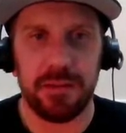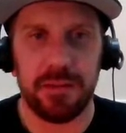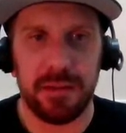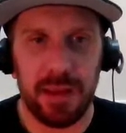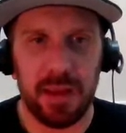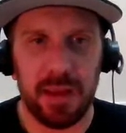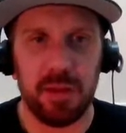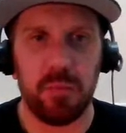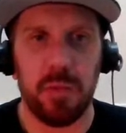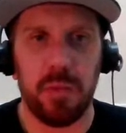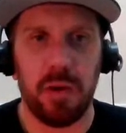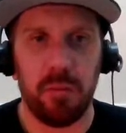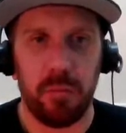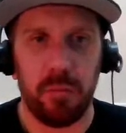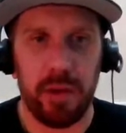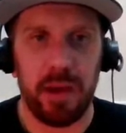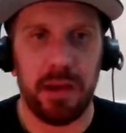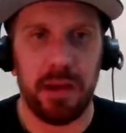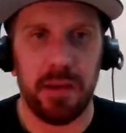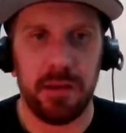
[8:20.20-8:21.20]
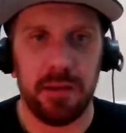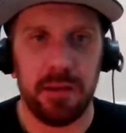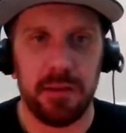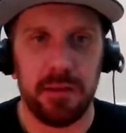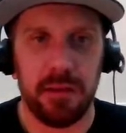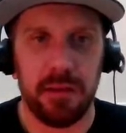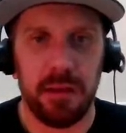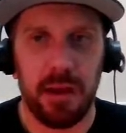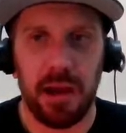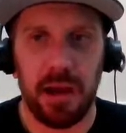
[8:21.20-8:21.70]
after a certain
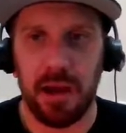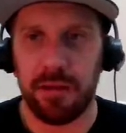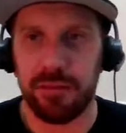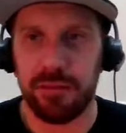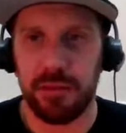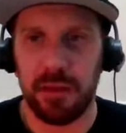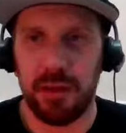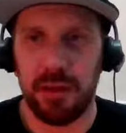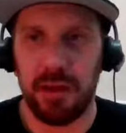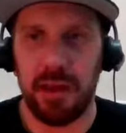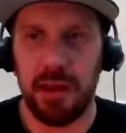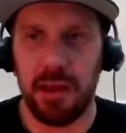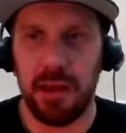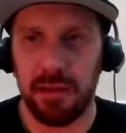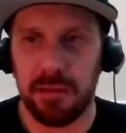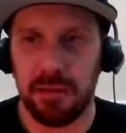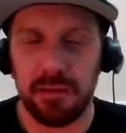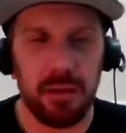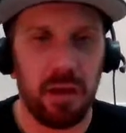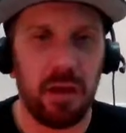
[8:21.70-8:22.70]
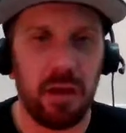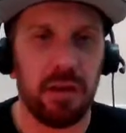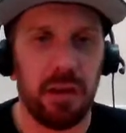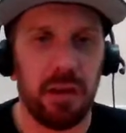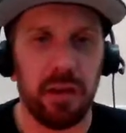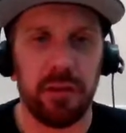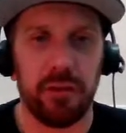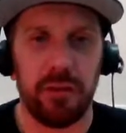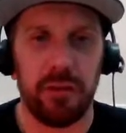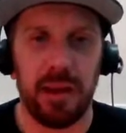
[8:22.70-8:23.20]
other relationship we had with
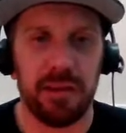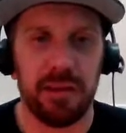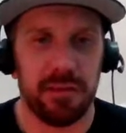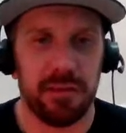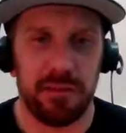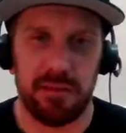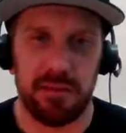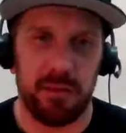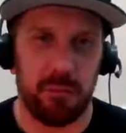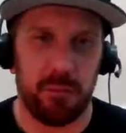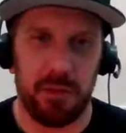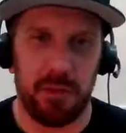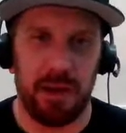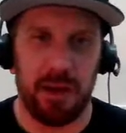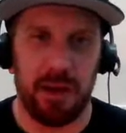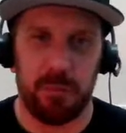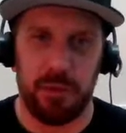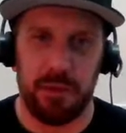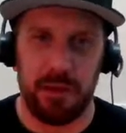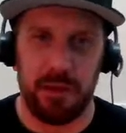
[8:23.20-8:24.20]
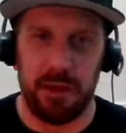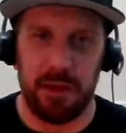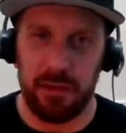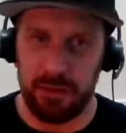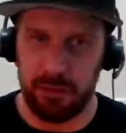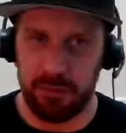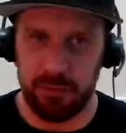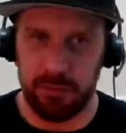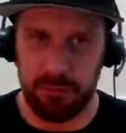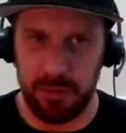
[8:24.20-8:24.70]
another wrestling company, which I
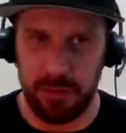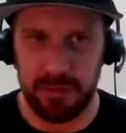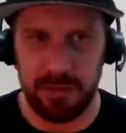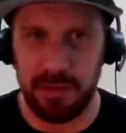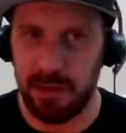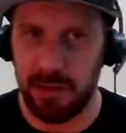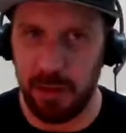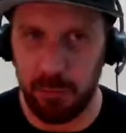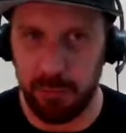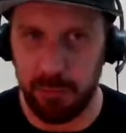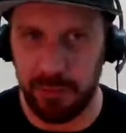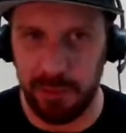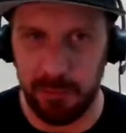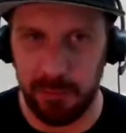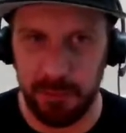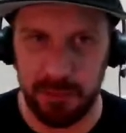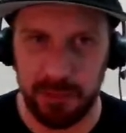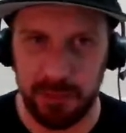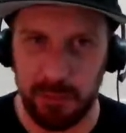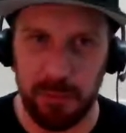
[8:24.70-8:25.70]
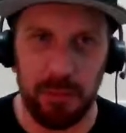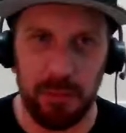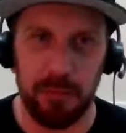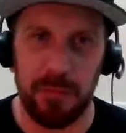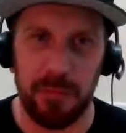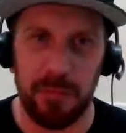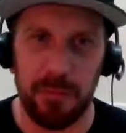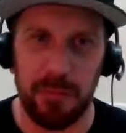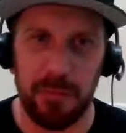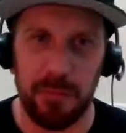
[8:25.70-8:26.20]
won't mention this week,
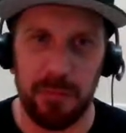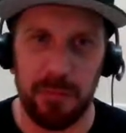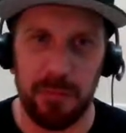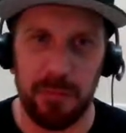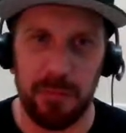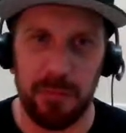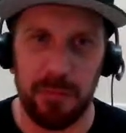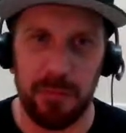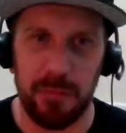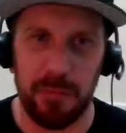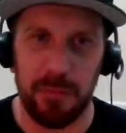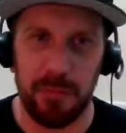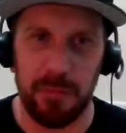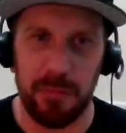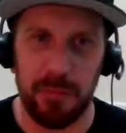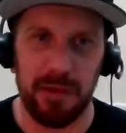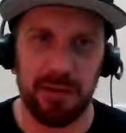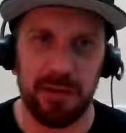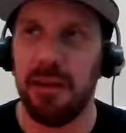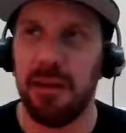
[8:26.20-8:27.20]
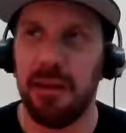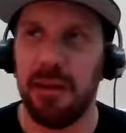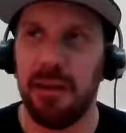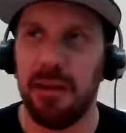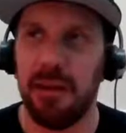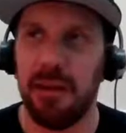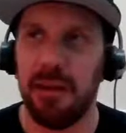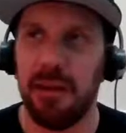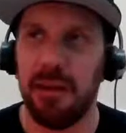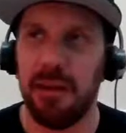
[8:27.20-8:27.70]
was just completely
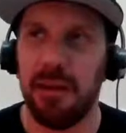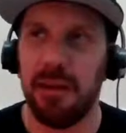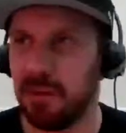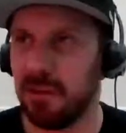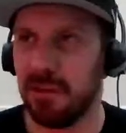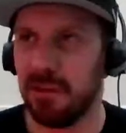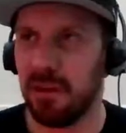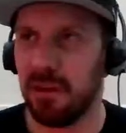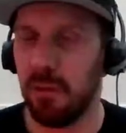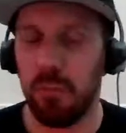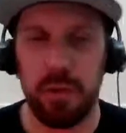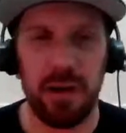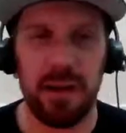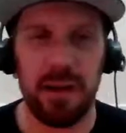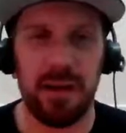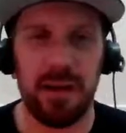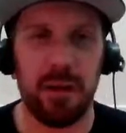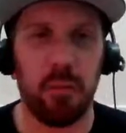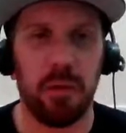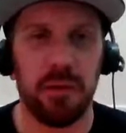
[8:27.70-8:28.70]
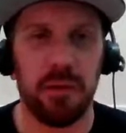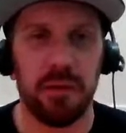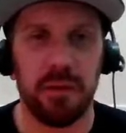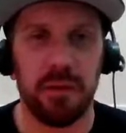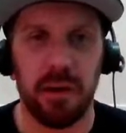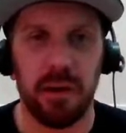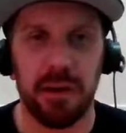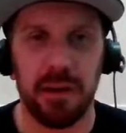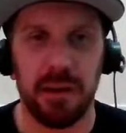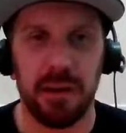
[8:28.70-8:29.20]
one-sided. This just seems
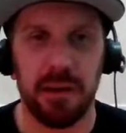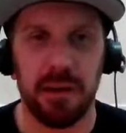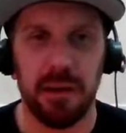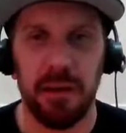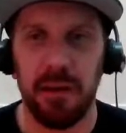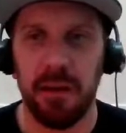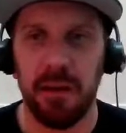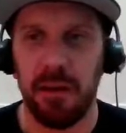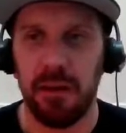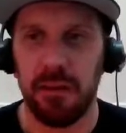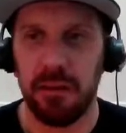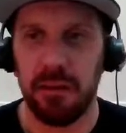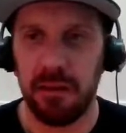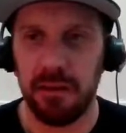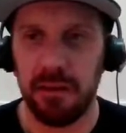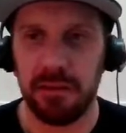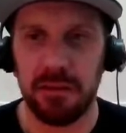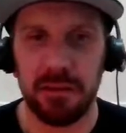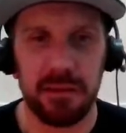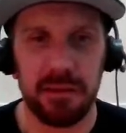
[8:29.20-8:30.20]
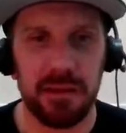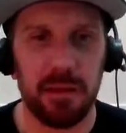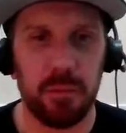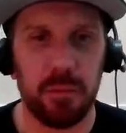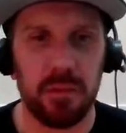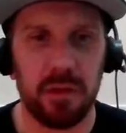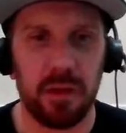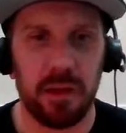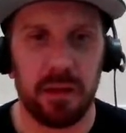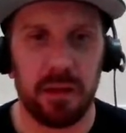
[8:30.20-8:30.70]
like they're going, right,
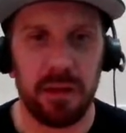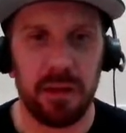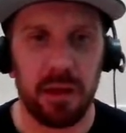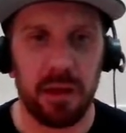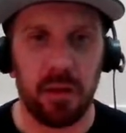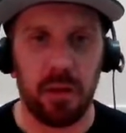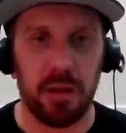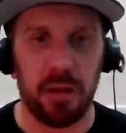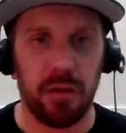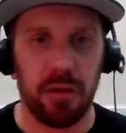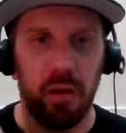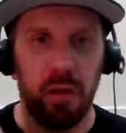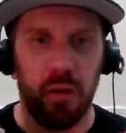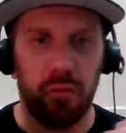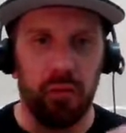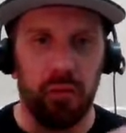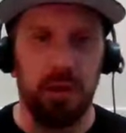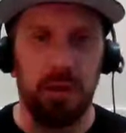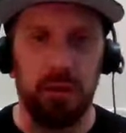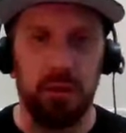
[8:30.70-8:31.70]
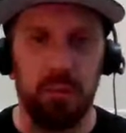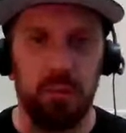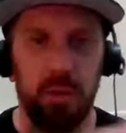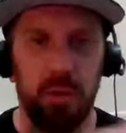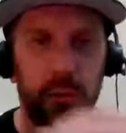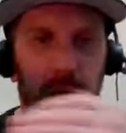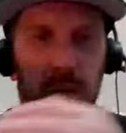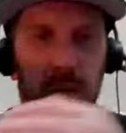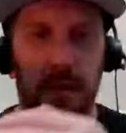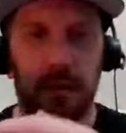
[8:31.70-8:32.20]
we want to do this. What do you
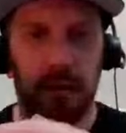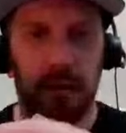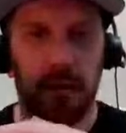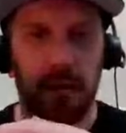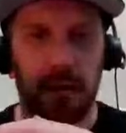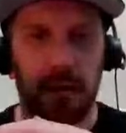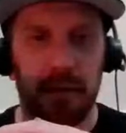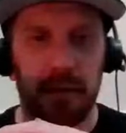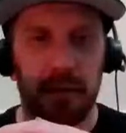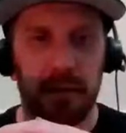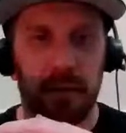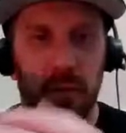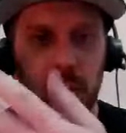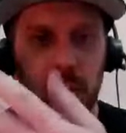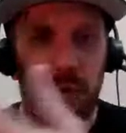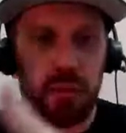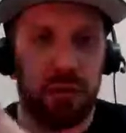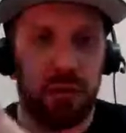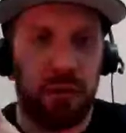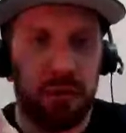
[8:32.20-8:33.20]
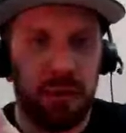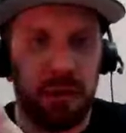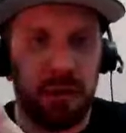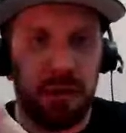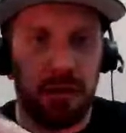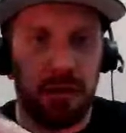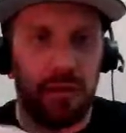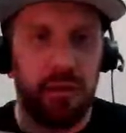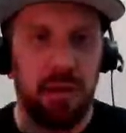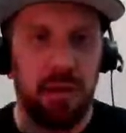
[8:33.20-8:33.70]
think? And then the other side's going,
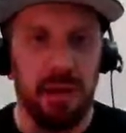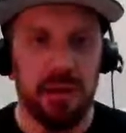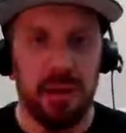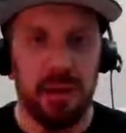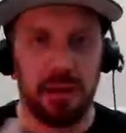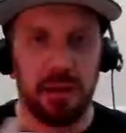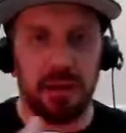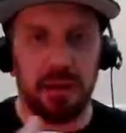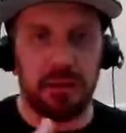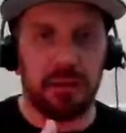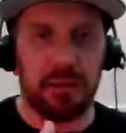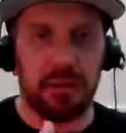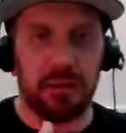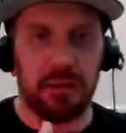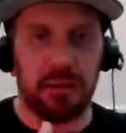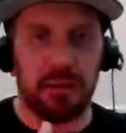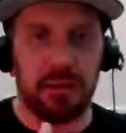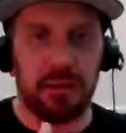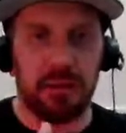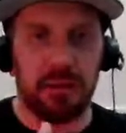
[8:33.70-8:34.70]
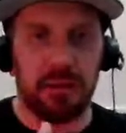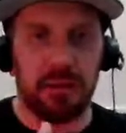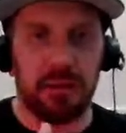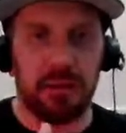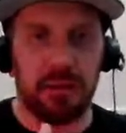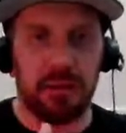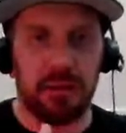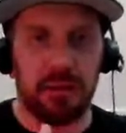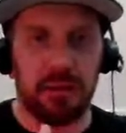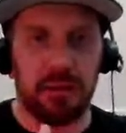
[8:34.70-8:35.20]
yes, we like it. What do you
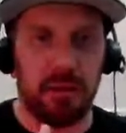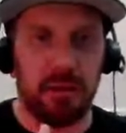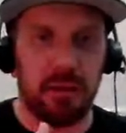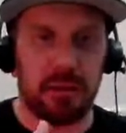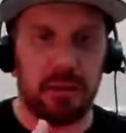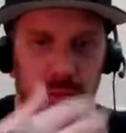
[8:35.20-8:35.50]
want to do?